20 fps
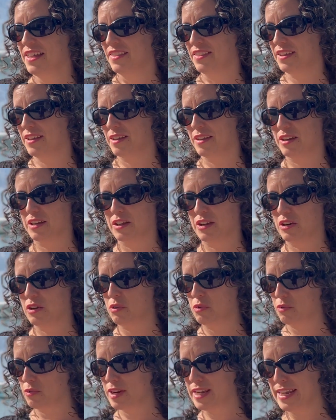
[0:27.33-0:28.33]
the
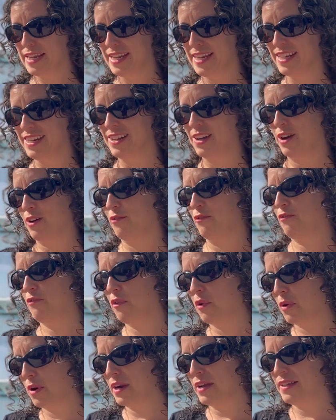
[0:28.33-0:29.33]
green of
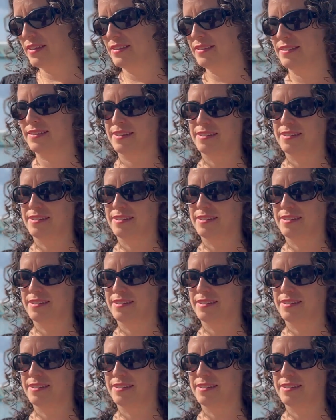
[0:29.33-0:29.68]
forests